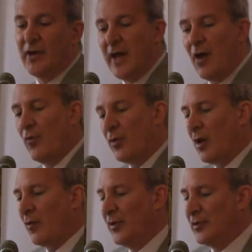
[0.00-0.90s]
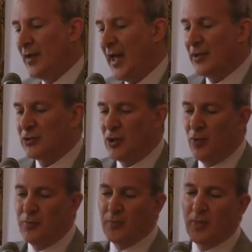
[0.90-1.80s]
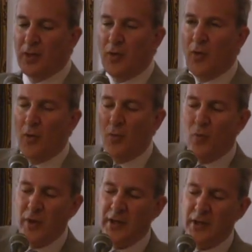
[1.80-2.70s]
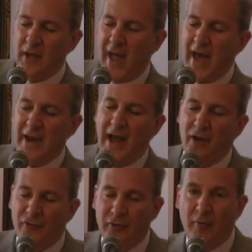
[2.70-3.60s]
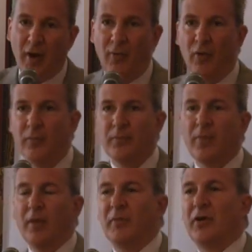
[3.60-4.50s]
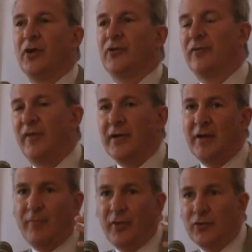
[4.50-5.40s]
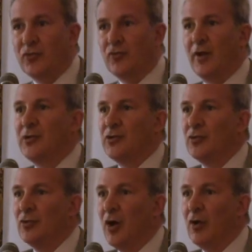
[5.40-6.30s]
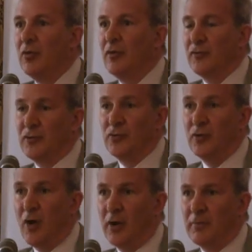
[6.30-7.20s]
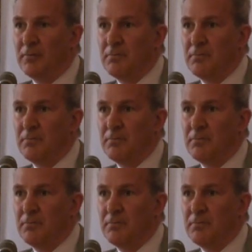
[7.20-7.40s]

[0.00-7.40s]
Now, where are we today? So we had a housing bubble because the Fed kept interest rates too low for too long.